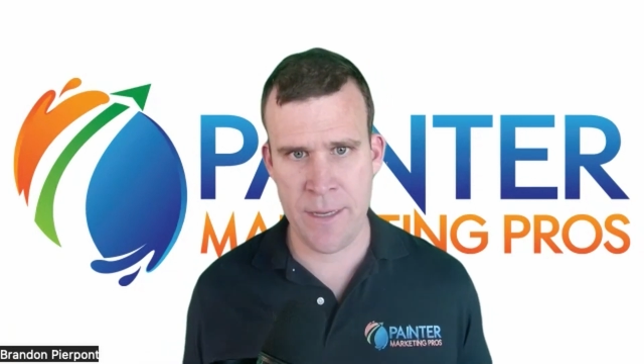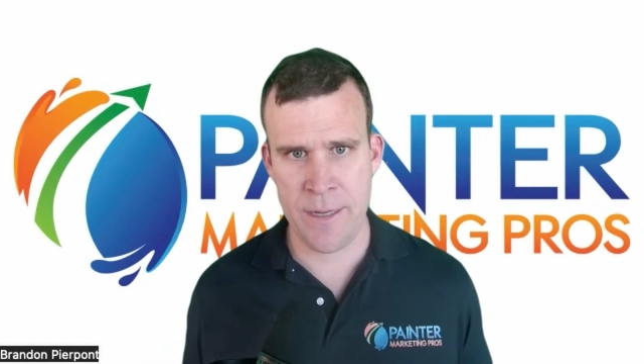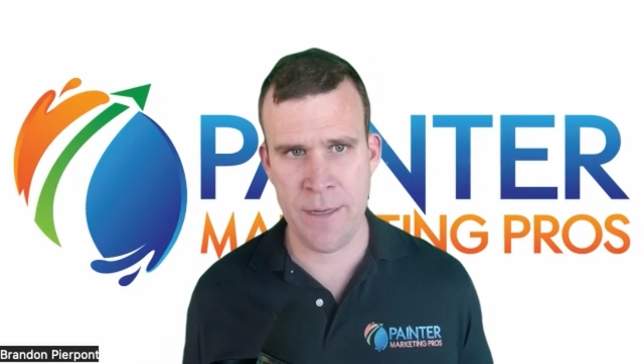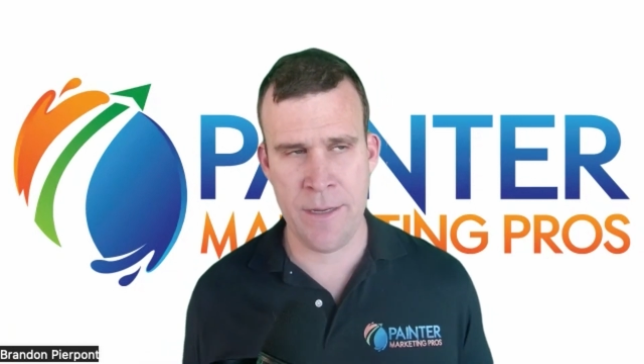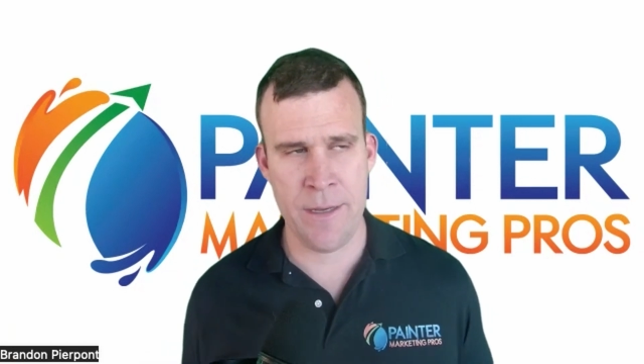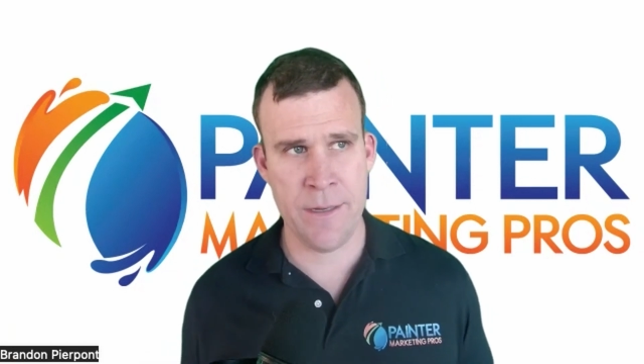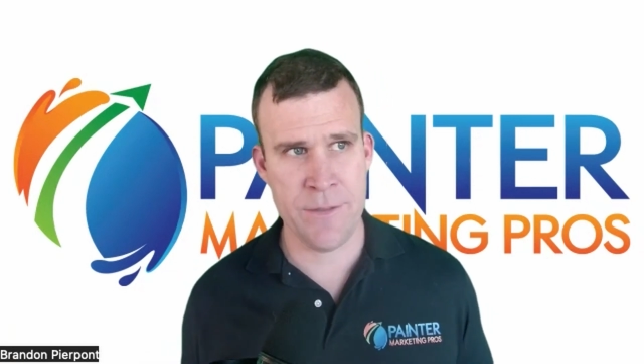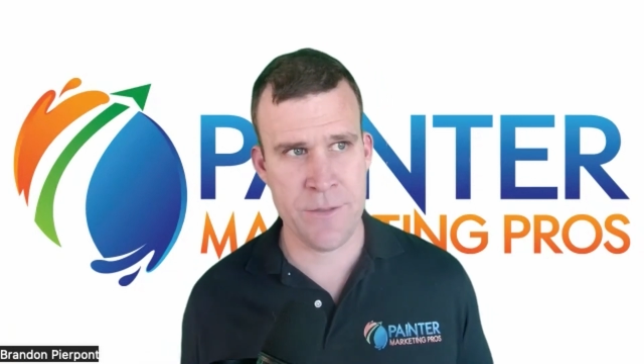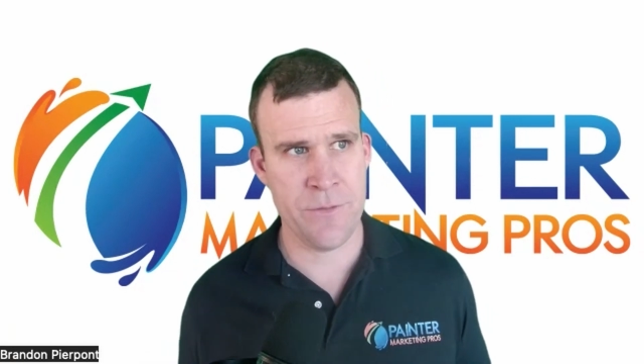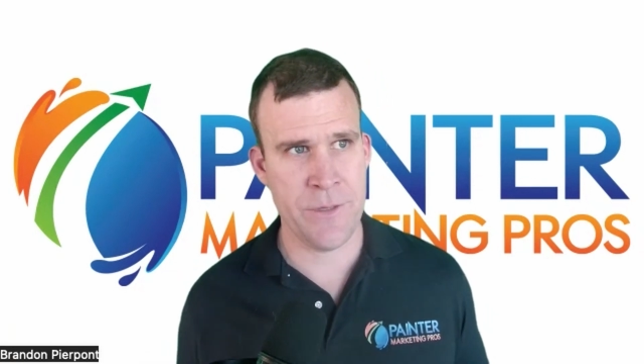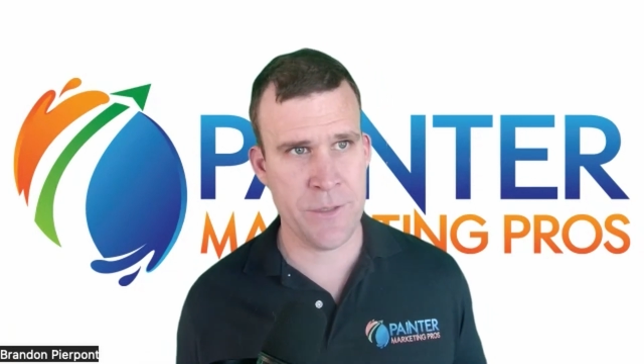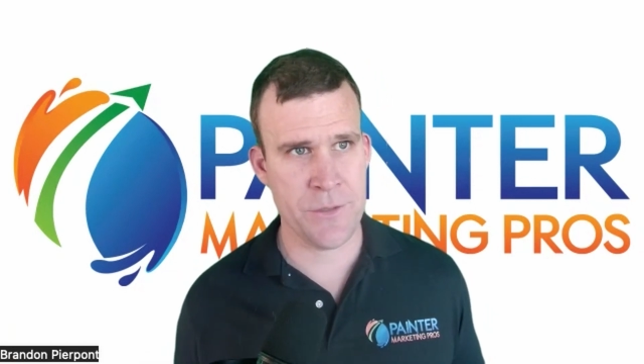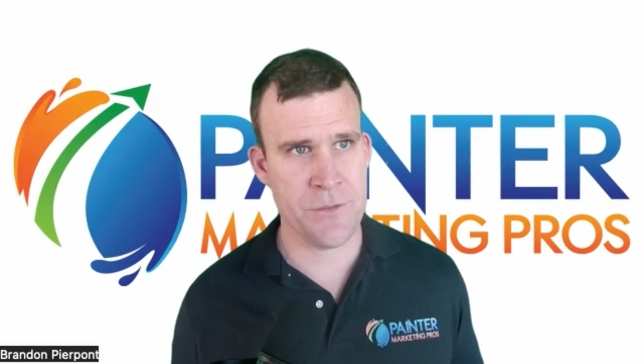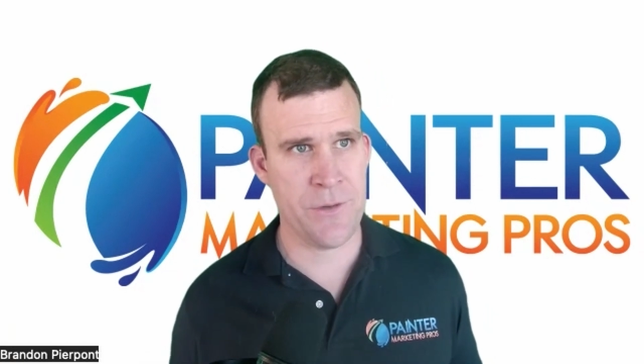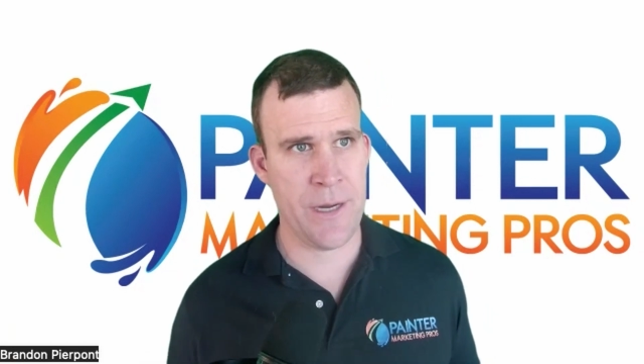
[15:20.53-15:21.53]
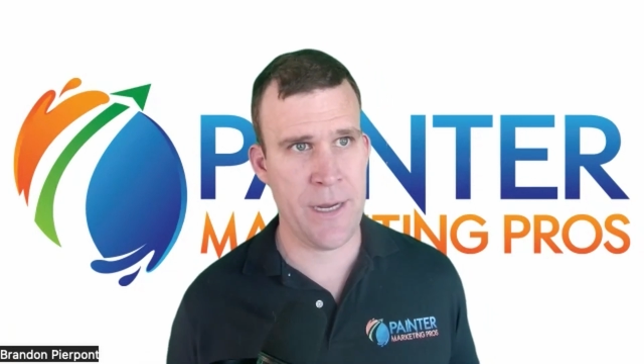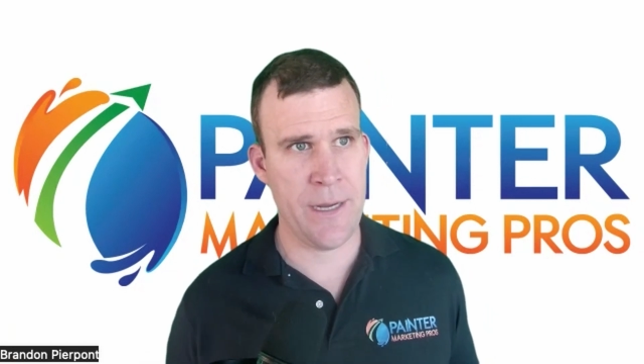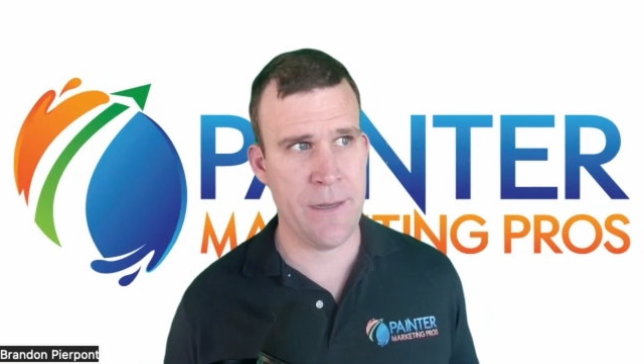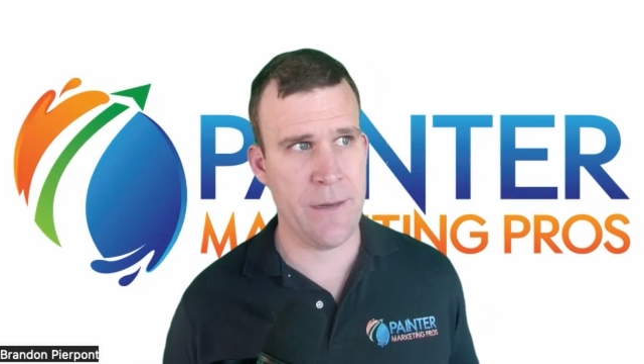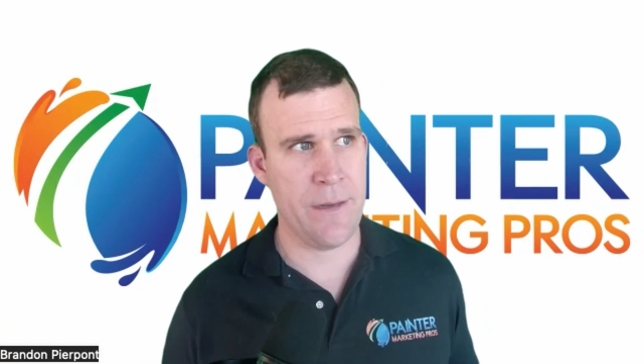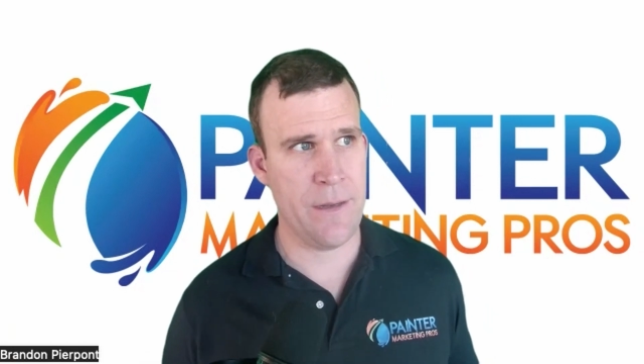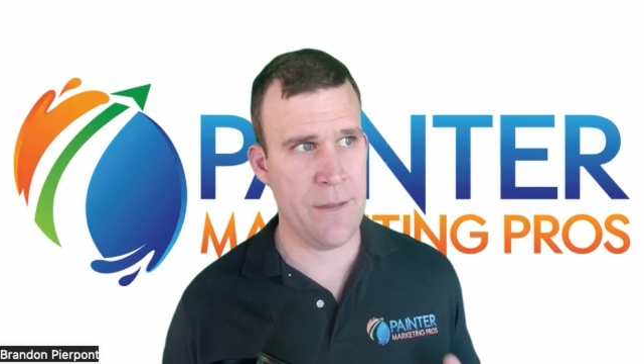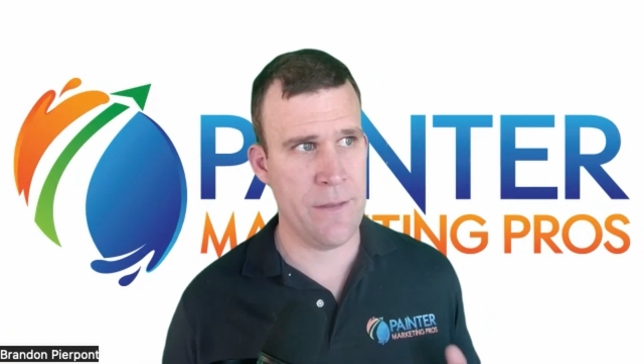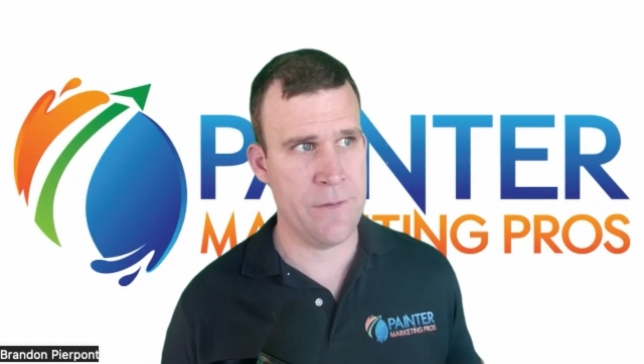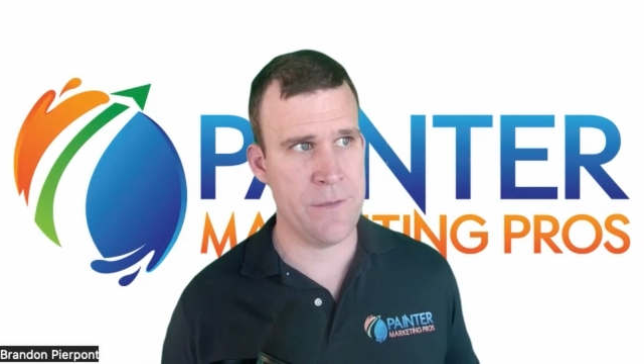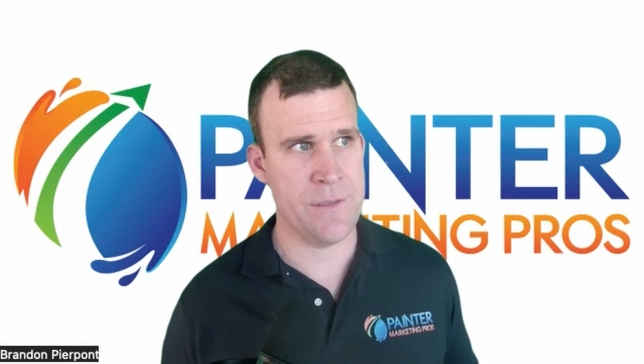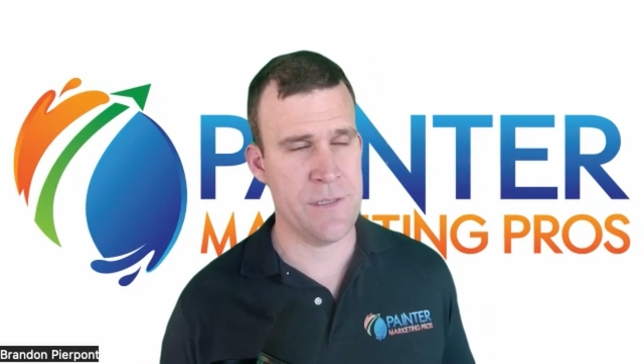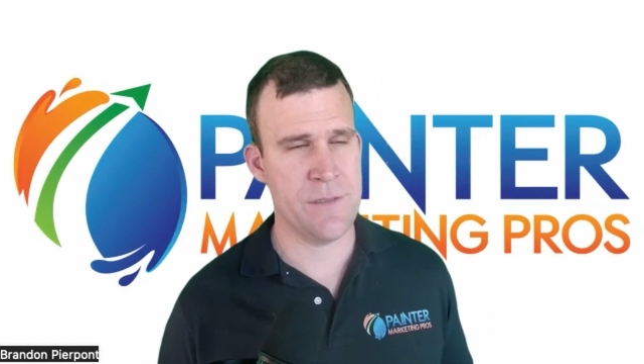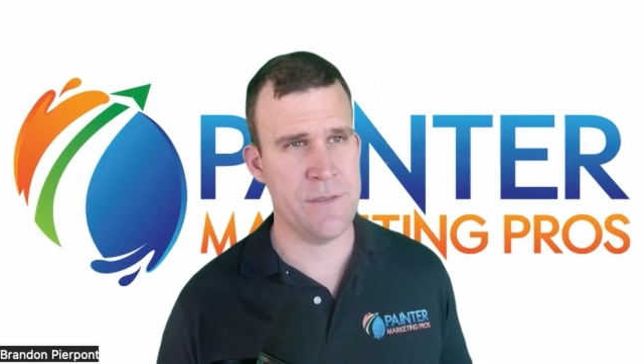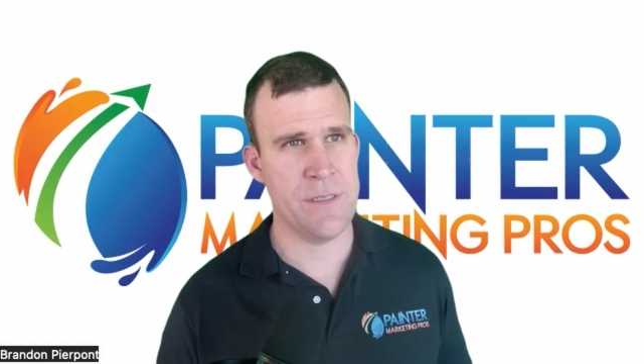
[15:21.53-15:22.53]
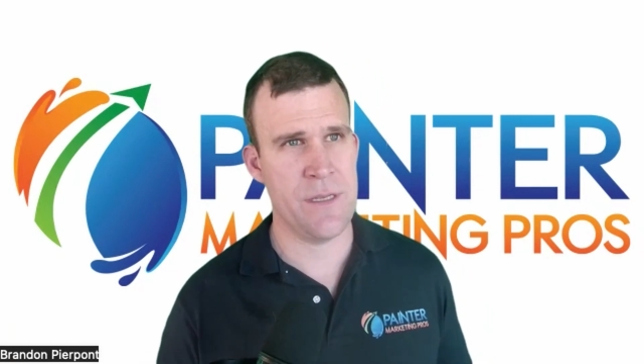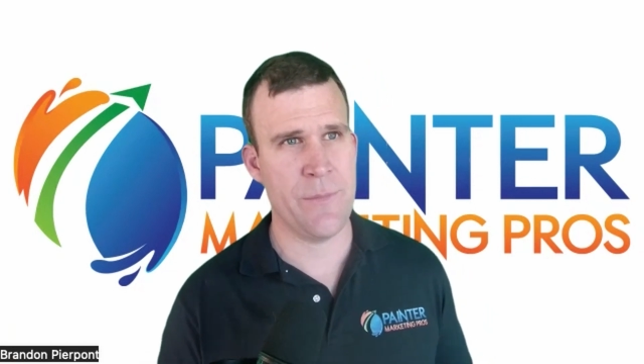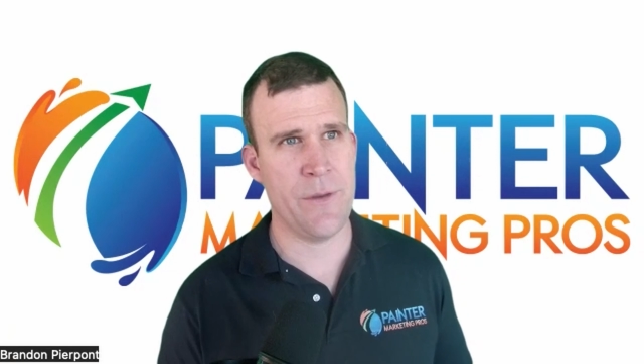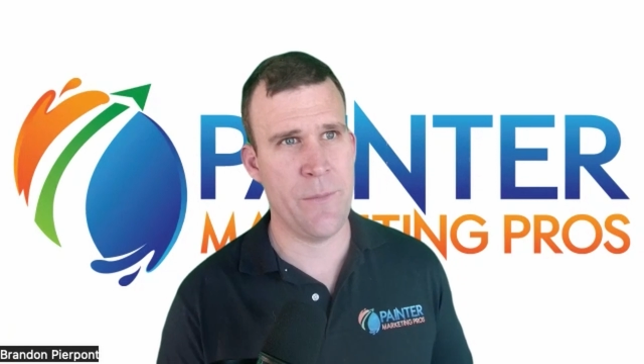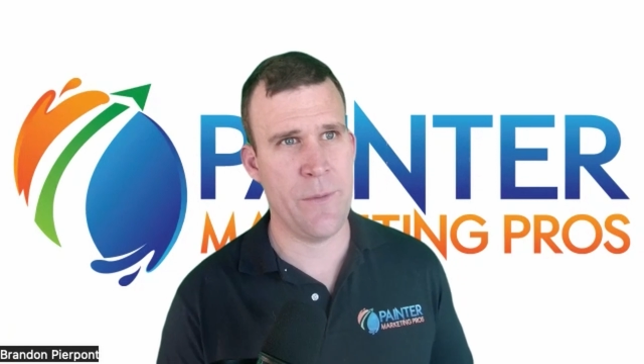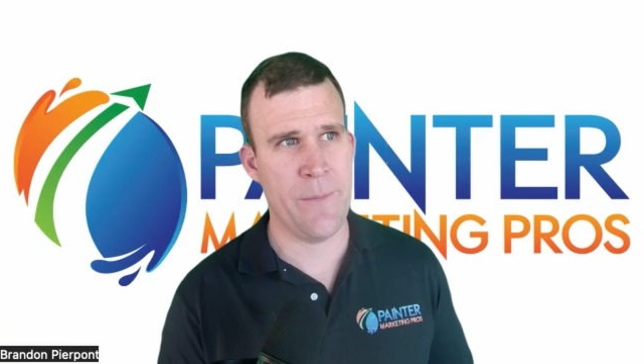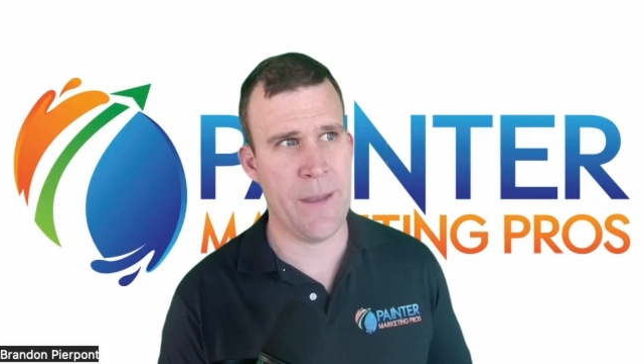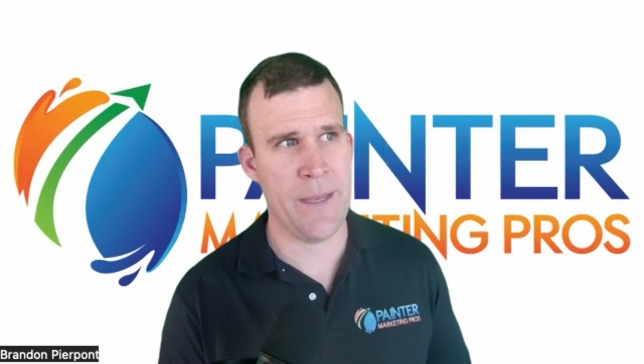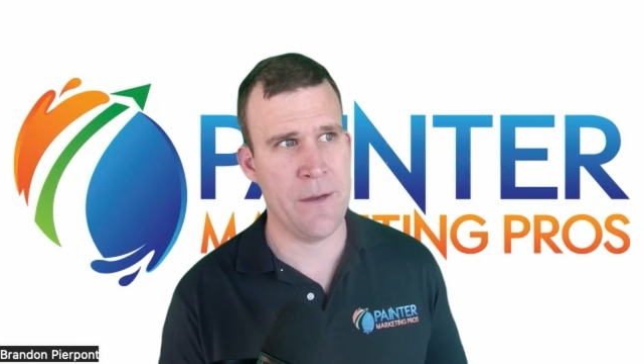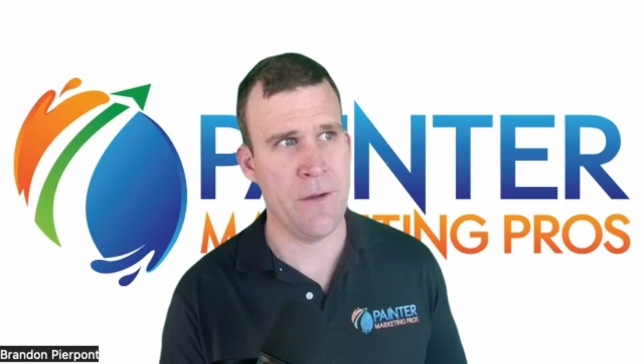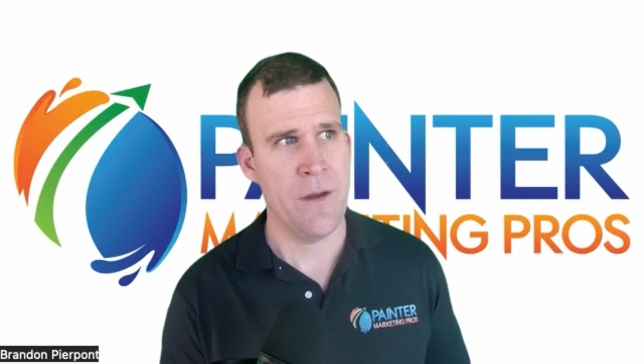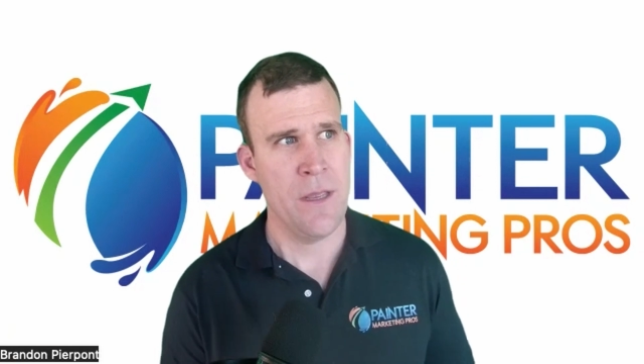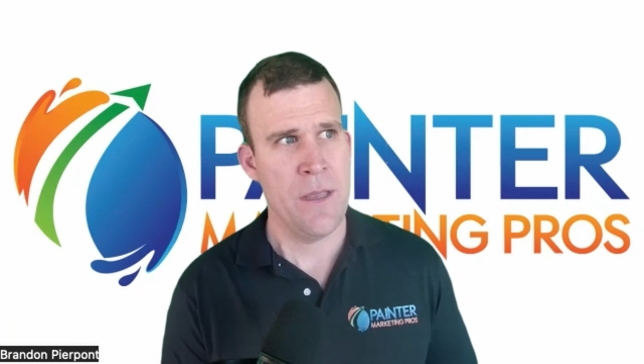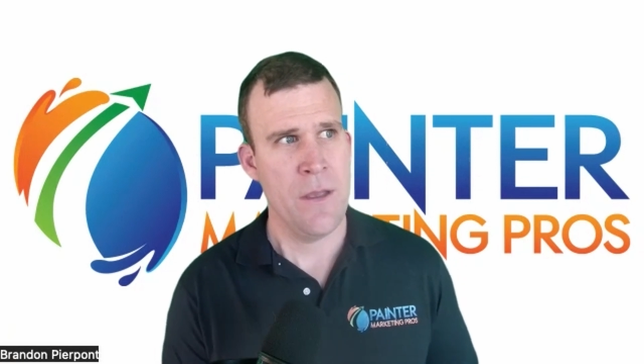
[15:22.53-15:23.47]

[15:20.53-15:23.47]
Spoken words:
and it's a real trade, and there's something to be made here.